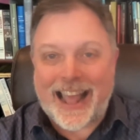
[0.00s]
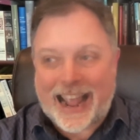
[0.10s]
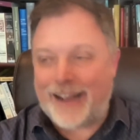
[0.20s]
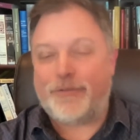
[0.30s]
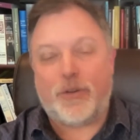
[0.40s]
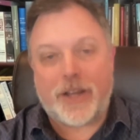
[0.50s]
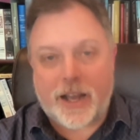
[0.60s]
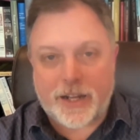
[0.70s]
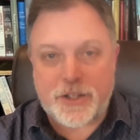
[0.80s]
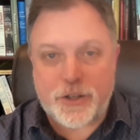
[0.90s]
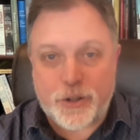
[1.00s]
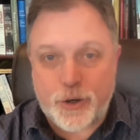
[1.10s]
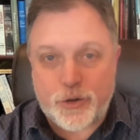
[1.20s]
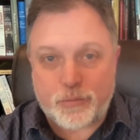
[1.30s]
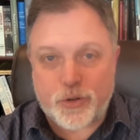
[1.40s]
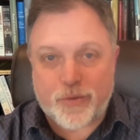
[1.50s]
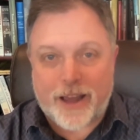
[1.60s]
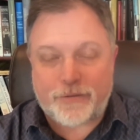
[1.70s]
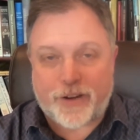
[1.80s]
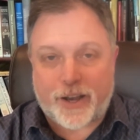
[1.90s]
after the Constitution was
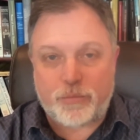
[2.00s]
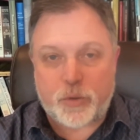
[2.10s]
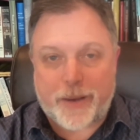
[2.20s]
ratified was